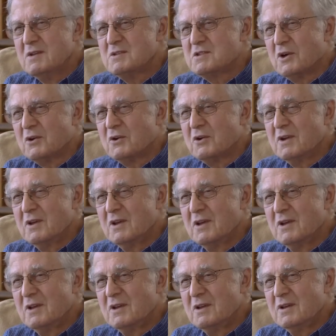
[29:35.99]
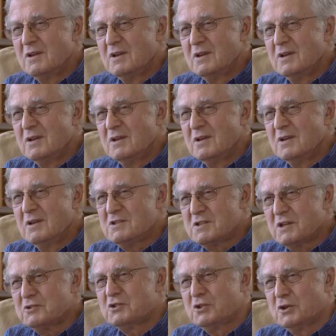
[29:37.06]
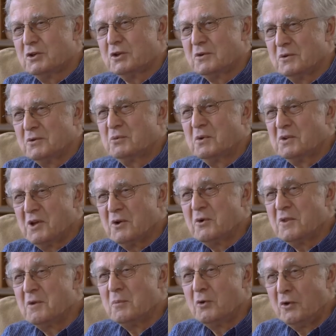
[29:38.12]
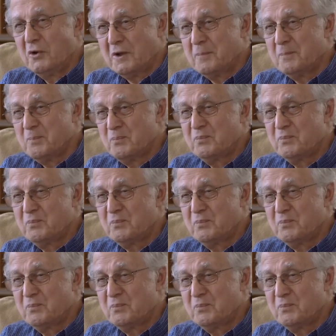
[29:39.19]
So he said, "Sure, we'll go in the morning."